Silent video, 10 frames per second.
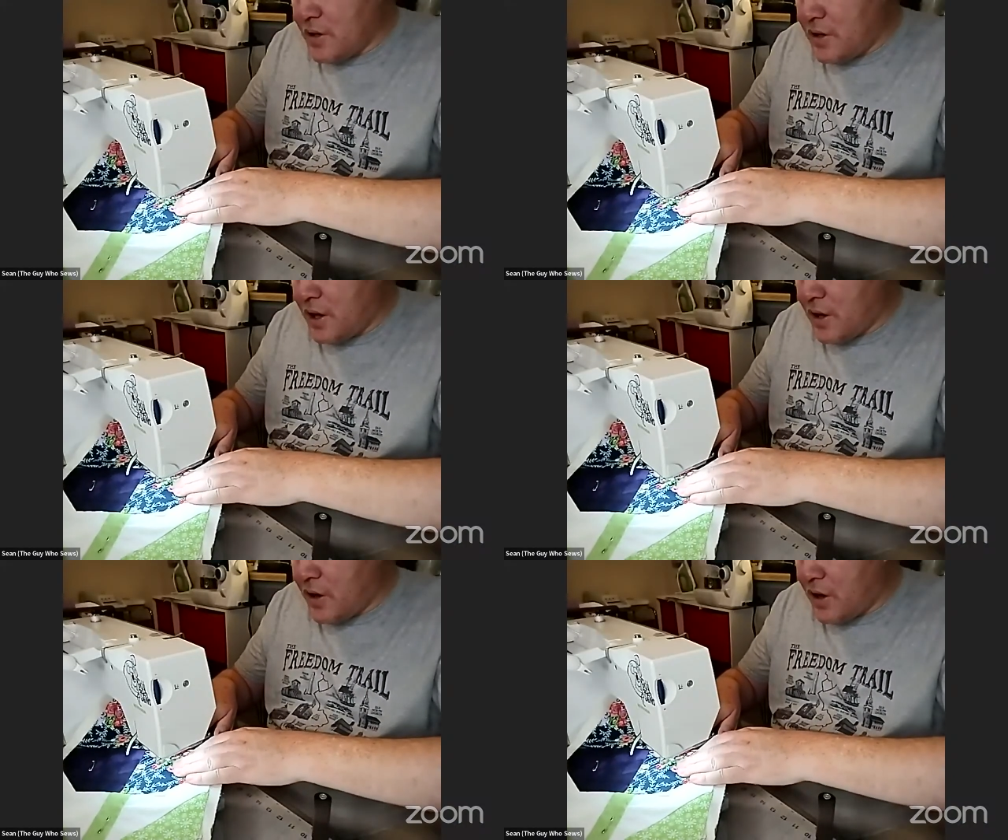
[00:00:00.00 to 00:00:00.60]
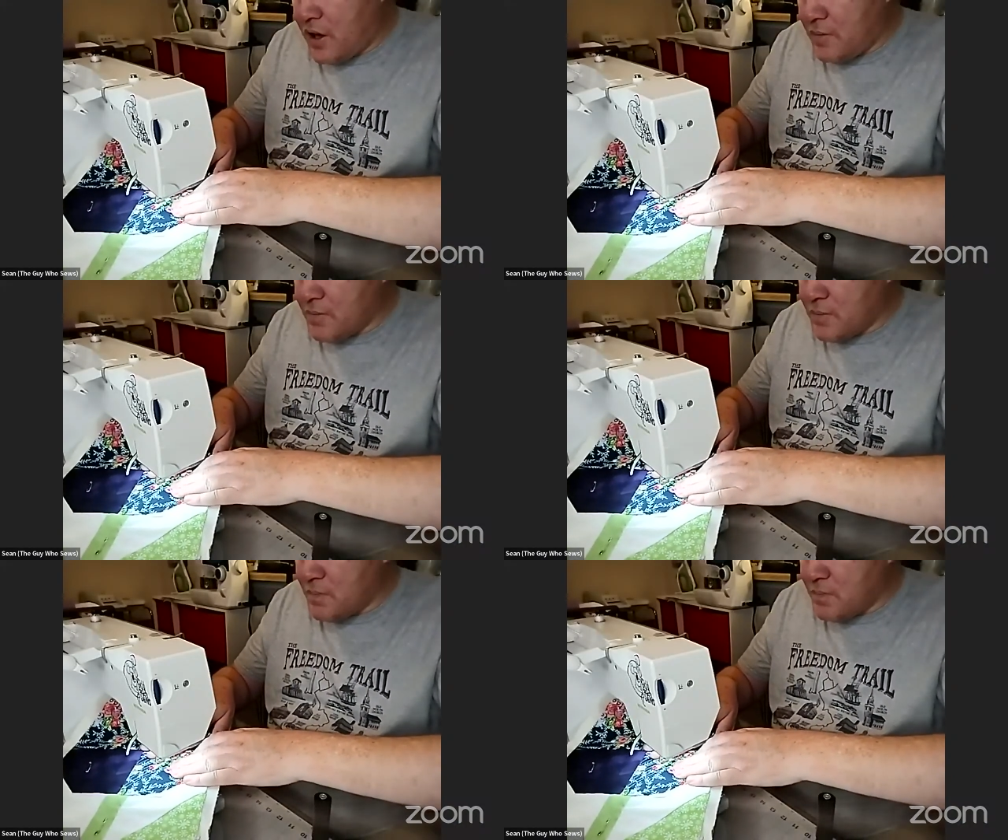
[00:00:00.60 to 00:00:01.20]
yeah, I
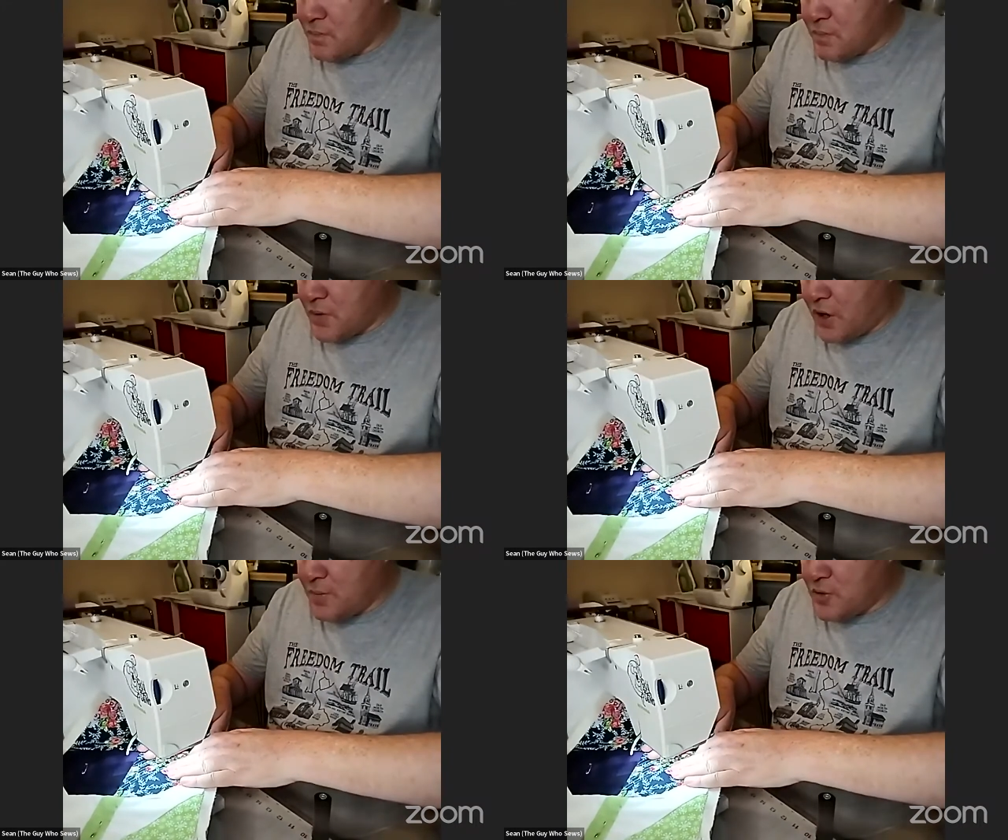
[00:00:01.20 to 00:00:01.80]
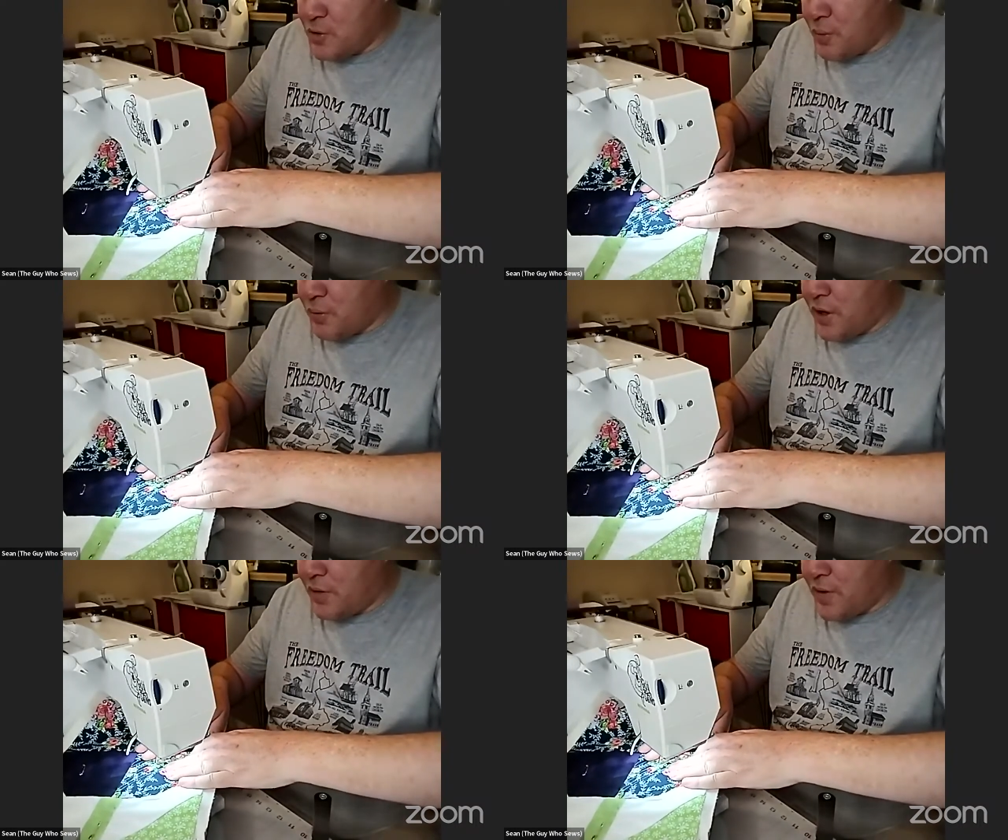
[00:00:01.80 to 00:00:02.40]
am super
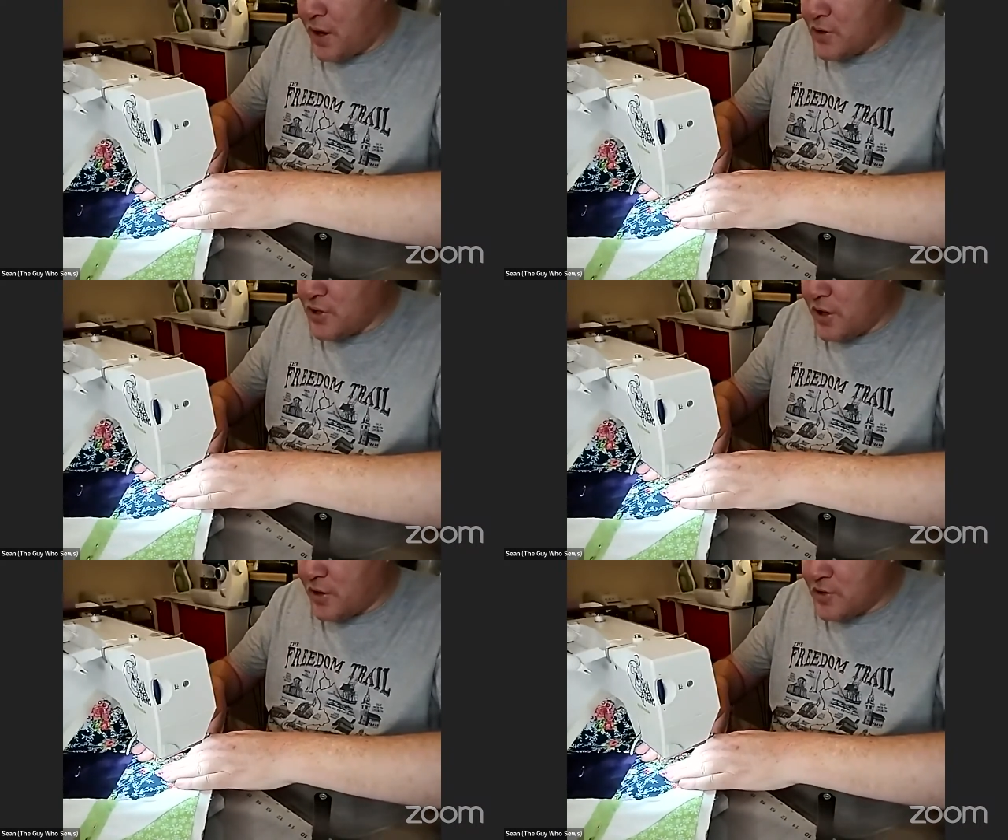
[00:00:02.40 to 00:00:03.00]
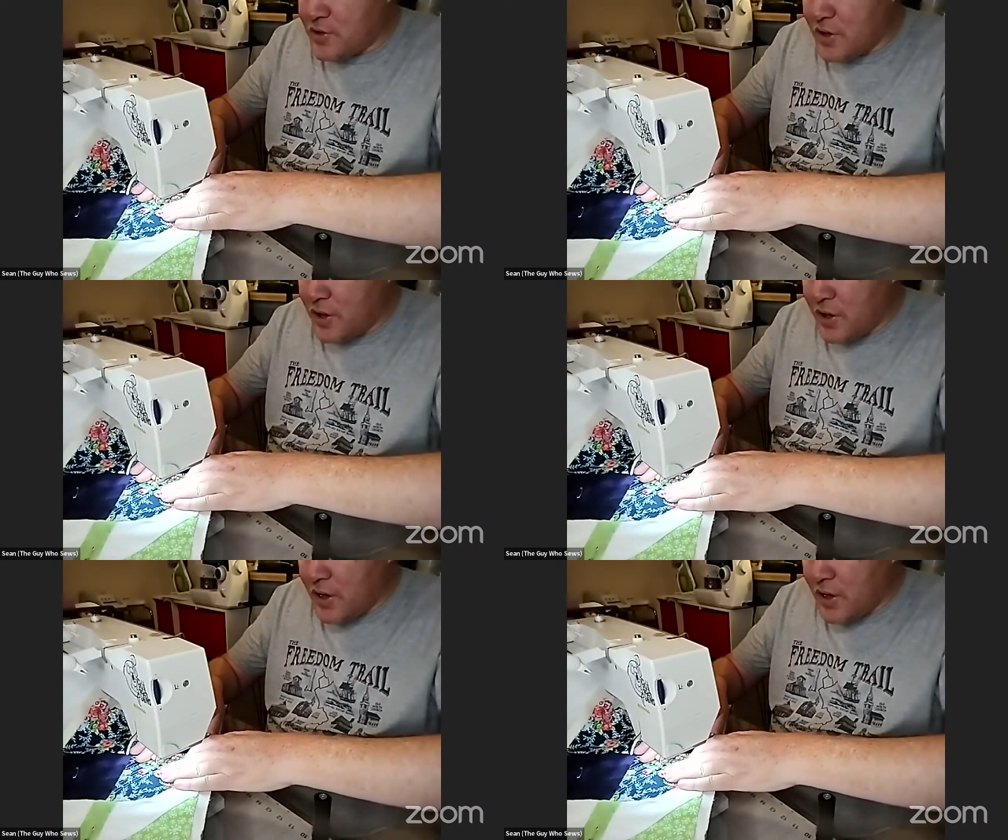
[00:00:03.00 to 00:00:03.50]
proud of that. This